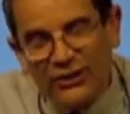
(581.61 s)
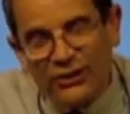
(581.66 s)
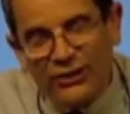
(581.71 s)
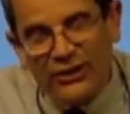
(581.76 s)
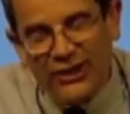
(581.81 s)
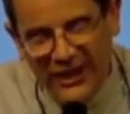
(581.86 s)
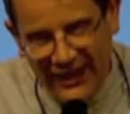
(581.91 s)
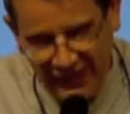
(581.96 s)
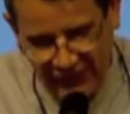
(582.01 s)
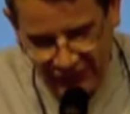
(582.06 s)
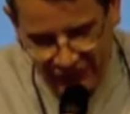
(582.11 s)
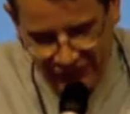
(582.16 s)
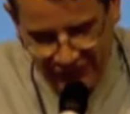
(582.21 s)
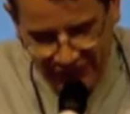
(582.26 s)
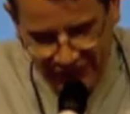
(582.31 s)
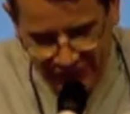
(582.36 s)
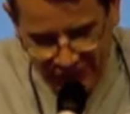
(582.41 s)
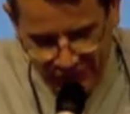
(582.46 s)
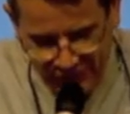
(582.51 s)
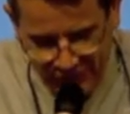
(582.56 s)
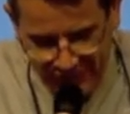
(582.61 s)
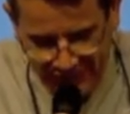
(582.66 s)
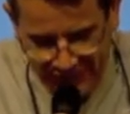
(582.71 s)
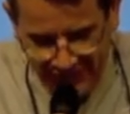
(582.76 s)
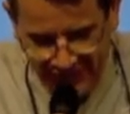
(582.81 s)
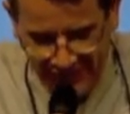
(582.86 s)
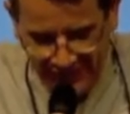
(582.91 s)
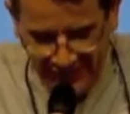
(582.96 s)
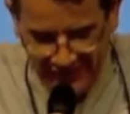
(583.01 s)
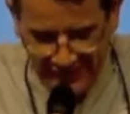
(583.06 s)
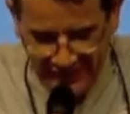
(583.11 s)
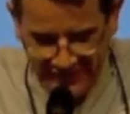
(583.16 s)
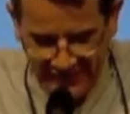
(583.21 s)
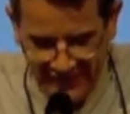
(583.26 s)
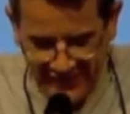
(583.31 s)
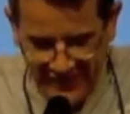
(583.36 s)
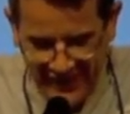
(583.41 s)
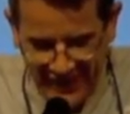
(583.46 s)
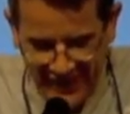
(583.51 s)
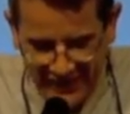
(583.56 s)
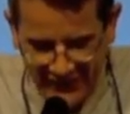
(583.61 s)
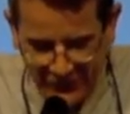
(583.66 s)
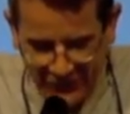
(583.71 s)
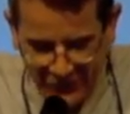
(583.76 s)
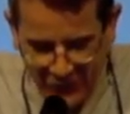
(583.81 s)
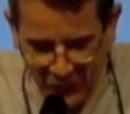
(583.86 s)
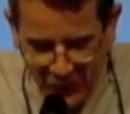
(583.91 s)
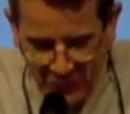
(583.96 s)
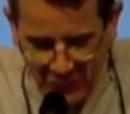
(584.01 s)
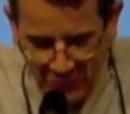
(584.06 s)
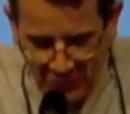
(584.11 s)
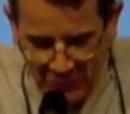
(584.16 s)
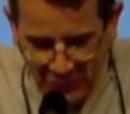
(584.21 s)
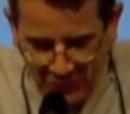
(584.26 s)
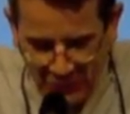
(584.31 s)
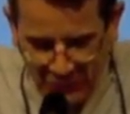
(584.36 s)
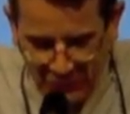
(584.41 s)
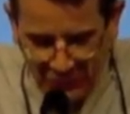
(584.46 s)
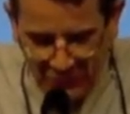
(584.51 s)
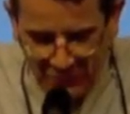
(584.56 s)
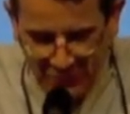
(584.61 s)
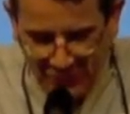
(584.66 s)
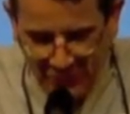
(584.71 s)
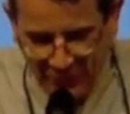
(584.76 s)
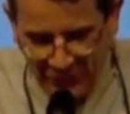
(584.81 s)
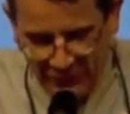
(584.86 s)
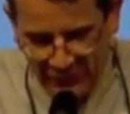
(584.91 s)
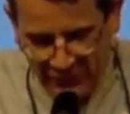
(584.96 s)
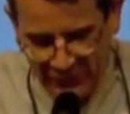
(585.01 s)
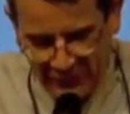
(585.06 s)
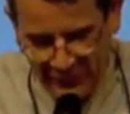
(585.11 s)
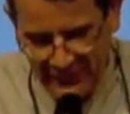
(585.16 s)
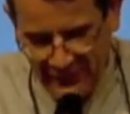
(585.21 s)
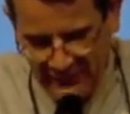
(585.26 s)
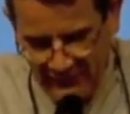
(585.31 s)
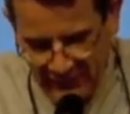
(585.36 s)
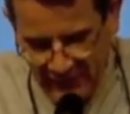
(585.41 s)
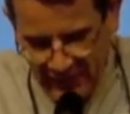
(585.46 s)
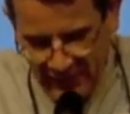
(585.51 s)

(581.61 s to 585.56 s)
The next Saturday, I saw Paul's mother,